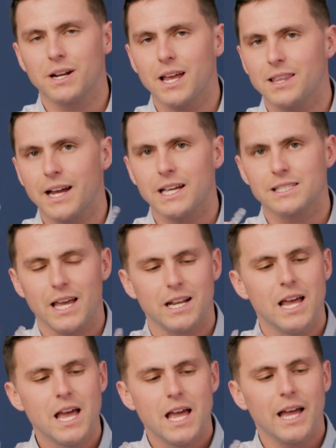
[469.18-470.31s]
again, like I
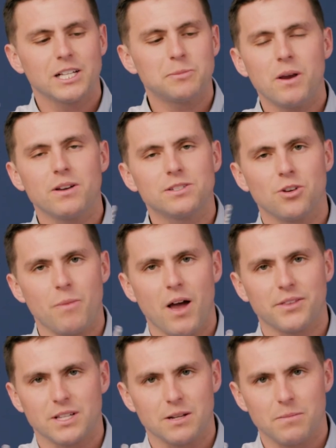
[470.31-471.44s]
said, experience in your mouth
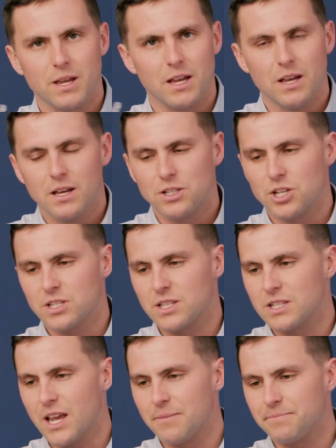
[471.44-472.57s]
is gonna be just the
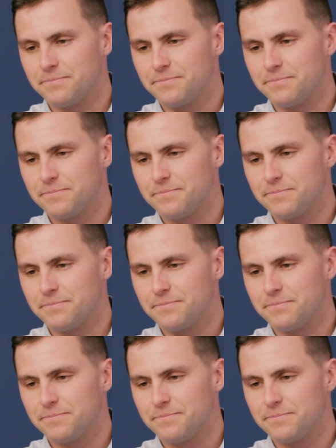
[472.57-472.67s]
same.